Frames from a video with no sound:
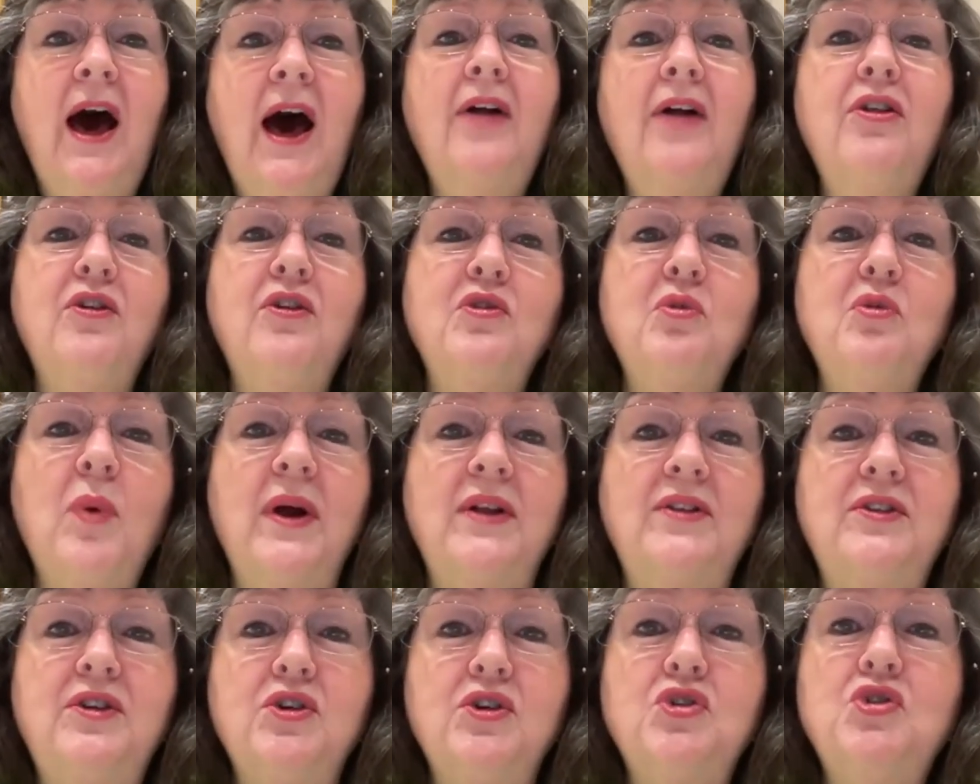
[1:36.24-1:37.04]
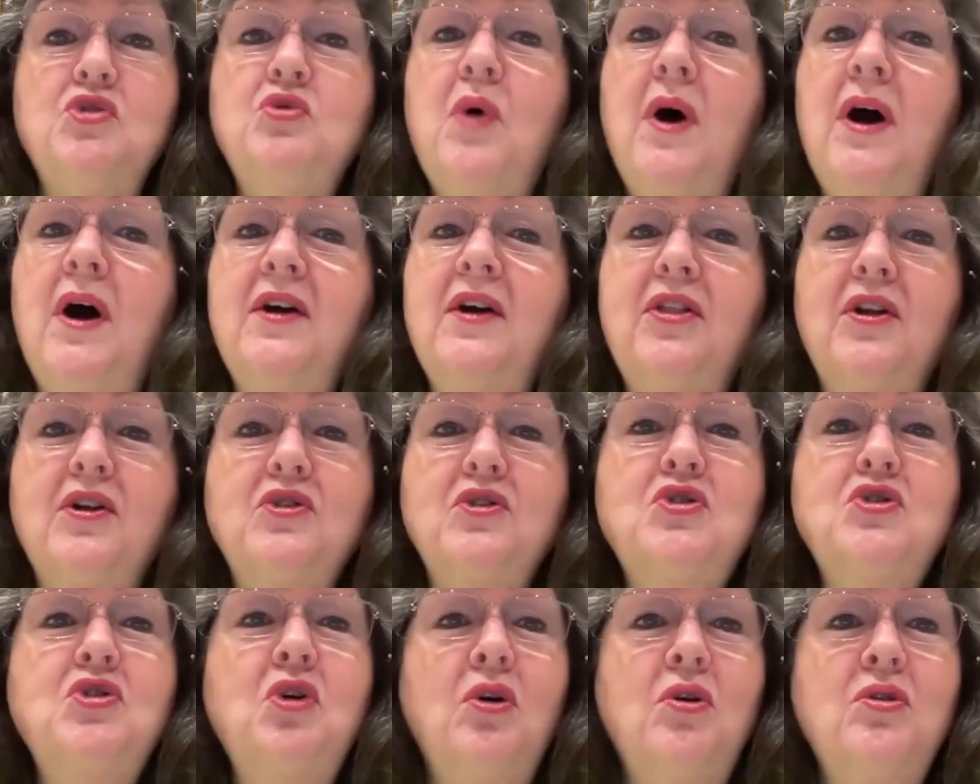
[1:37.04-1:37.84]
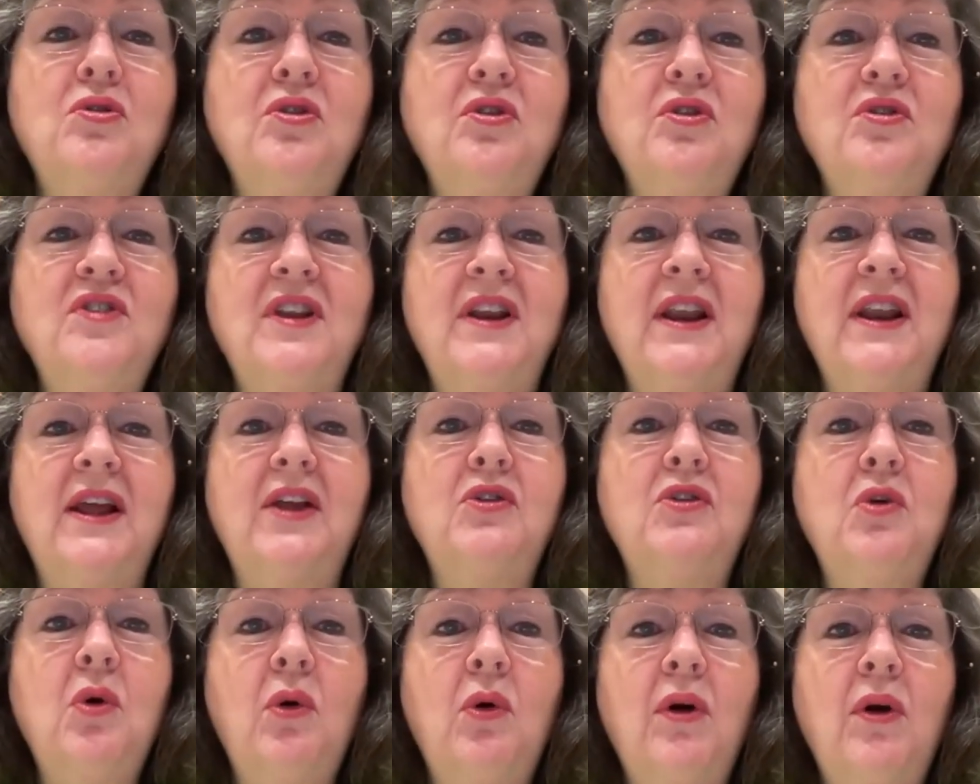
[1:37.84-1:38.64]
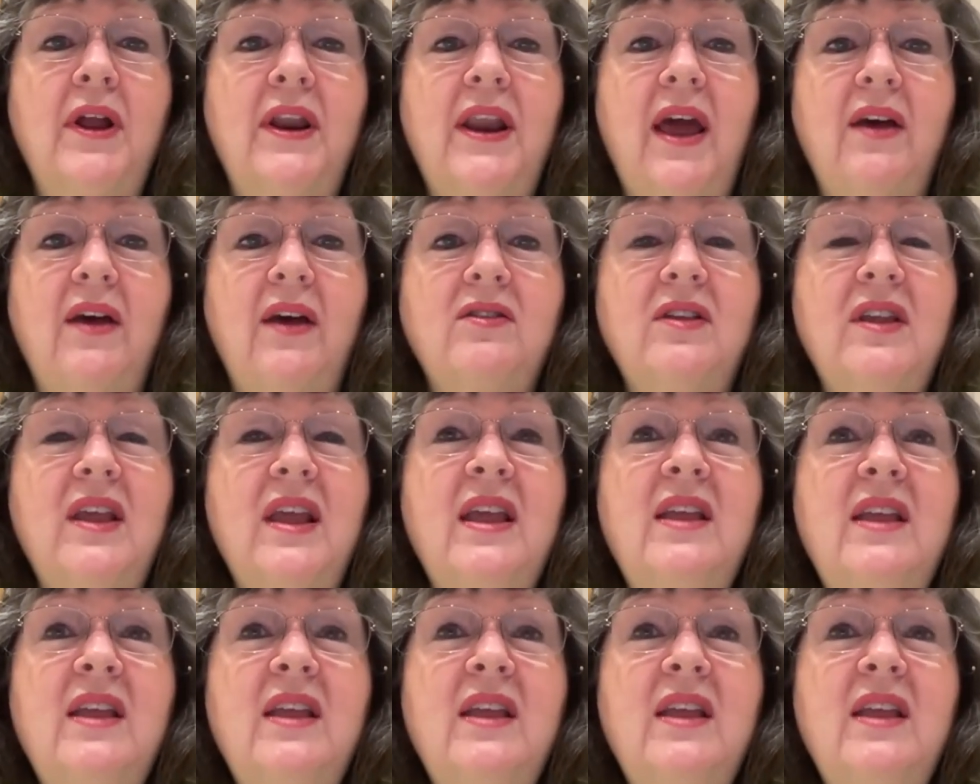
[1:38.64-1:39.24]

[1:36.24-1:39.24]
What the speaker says: Others want to shrug their shoulders and ignore it as